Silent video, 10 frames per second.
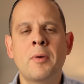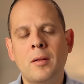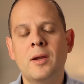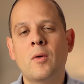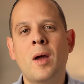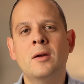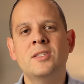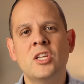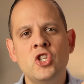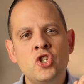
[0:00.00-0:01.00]
probably
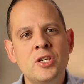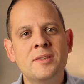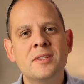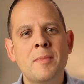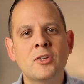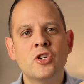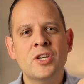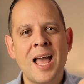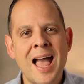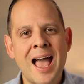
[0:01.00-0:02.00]
requires just as much
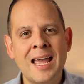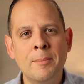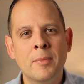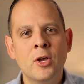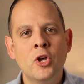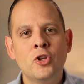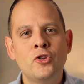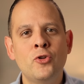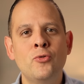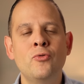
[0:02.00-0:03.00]
time
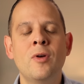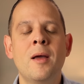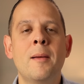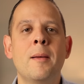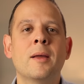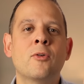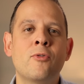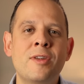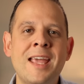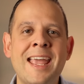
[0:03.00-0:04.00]
to
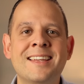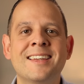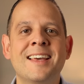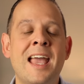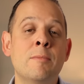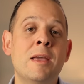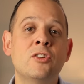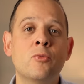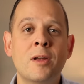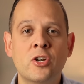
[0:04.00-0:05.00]
create a
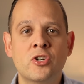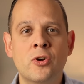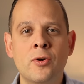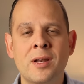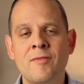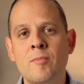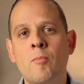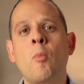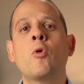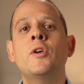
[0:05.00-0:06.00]
made-to-measure shirt and
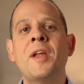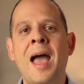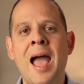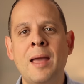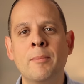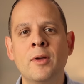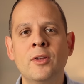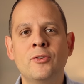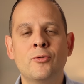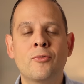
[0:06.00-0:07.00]
even more time
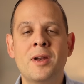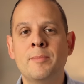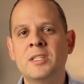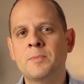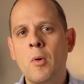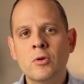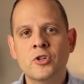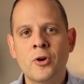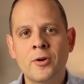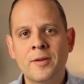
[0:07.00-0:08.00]
to create a bespoke
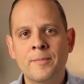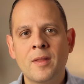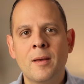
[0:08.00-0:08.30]
shirt.